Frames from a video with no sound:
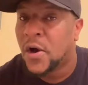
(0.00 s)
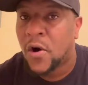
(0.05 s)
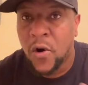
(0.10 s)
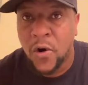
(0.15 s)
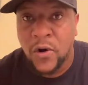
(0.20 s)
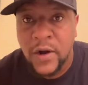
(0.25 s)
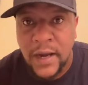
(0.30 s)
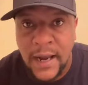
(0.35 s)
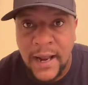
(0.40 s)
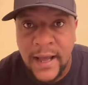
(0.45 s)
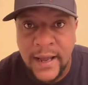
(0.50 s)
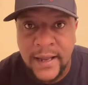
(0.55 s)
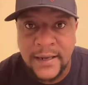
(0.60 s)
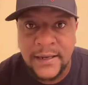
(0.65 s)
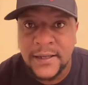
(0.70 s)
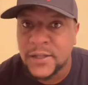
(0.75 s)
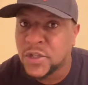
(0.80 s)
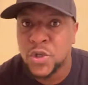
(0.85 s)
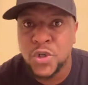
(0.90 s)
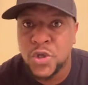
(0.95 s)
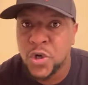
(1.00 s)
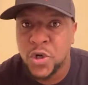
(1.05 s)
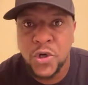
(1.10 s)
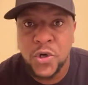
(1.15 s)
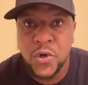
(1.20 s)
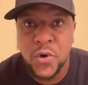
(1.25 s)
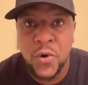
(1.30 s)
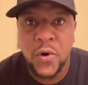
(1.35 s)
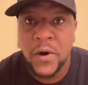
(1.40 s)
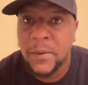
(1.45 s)
online. You don't
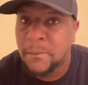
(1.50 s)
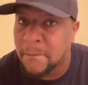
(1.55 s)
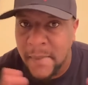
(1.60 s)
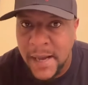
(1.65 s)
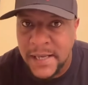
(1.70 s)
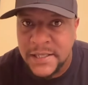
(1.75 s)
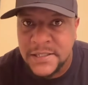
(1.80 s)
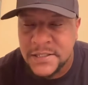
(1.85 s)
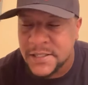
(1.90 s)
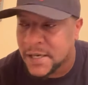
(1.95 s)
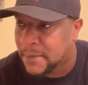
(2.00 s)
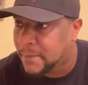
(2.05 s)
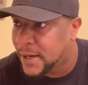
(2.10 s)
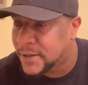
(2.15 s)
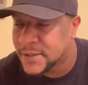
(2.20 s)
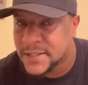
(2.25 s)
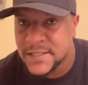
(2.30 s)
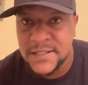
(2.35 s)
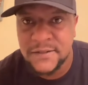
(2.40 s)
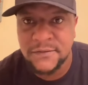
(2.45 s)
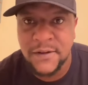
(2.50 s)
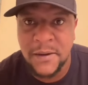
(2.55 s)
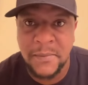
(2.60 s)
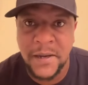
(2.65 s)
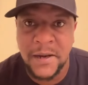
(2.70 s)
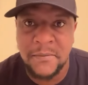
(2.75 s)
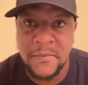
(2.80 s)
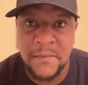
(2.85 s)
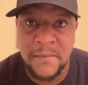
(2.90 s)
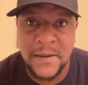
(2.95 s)
know much about his
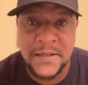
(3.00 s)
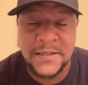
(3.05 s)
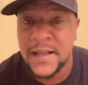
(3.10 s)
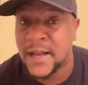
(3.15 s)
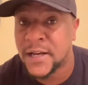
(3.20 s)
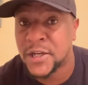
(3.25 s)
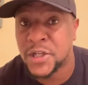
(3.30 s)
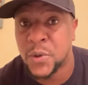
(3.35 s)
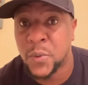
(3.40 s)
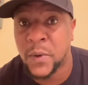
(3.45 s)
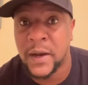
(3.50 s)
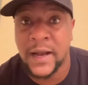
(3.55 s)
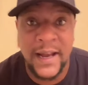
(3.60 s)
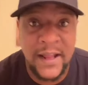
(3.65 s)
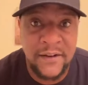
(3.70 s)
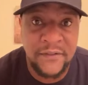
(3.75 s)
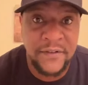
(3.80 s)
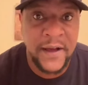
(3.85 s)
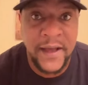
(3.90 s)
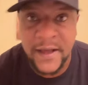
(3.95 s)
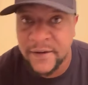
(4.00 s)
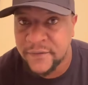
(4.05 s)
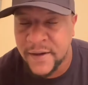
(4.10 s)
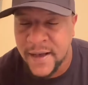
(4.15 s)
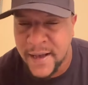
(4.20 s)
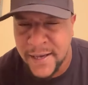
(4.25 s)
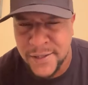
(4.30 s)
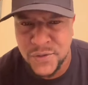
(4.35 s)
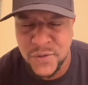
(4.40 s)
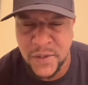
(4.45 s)
family members and you will never ever
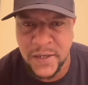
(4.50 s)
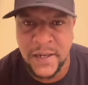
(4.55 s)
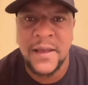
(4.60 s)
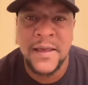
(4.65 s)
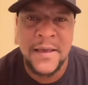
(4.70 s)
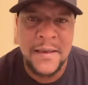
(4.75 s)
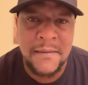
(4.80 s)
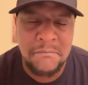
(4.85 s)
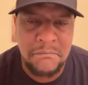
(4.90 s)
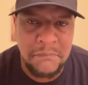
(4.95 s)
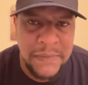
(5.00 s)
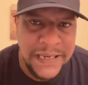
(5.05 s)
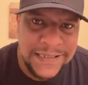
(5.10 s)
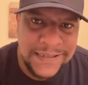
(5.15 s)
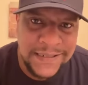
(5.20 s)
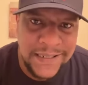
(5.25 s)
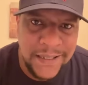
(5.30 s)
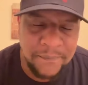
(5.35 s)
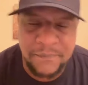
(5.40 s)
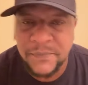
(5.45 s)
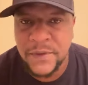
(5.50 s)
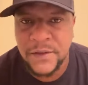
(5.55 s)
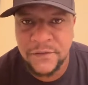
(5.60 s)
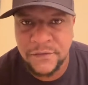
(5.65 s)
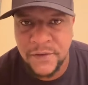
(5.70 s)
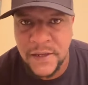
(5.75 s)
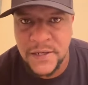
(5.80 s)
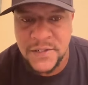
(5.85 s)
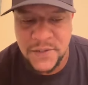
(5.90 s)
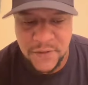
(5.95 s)
actually meet them
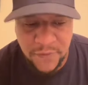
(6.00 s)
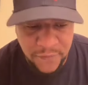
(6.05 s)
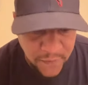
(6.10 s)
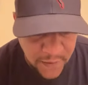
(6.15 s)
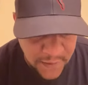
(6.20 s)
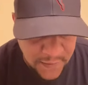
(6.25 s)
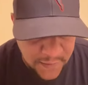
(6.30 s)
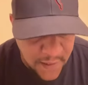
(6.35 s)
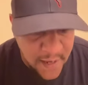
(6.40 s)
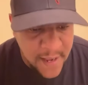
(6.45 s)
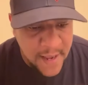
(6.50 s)
face to face.